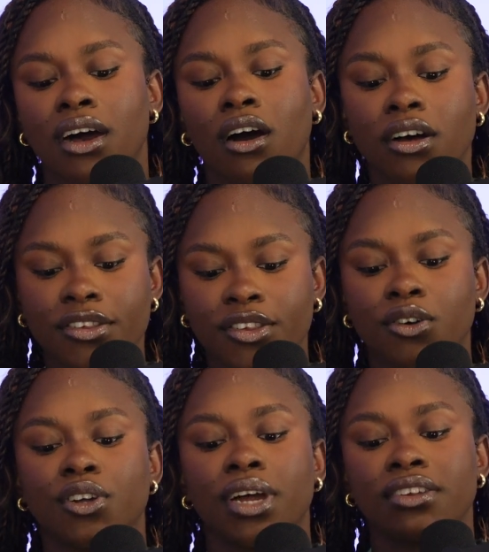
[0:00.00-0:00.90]
Also,
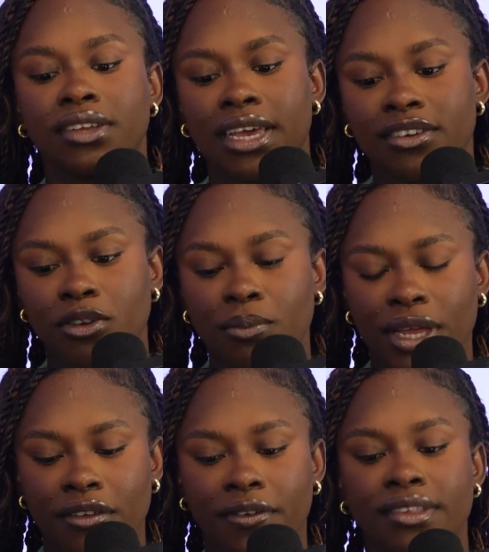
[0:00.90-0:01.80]
your education
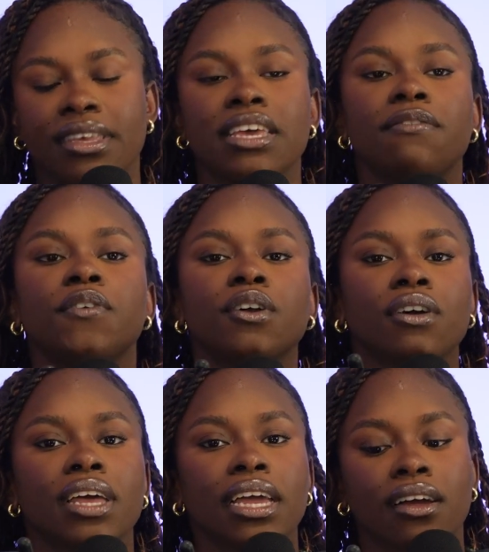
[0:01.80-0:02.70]
benefits, if
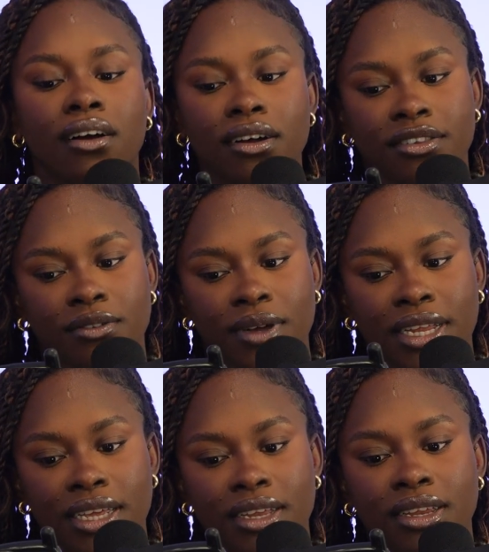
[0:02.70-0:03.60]
you're
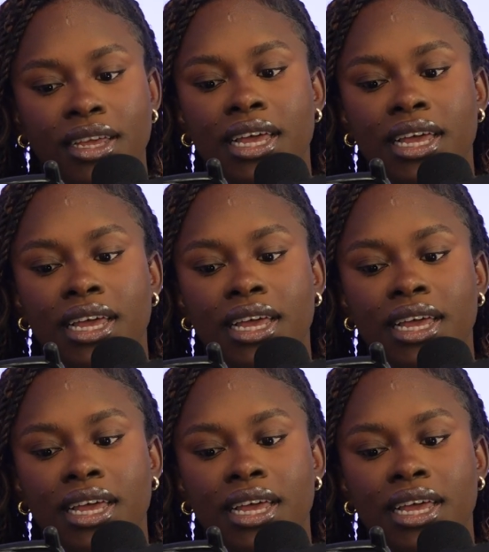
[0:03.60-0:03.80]
incarcerated,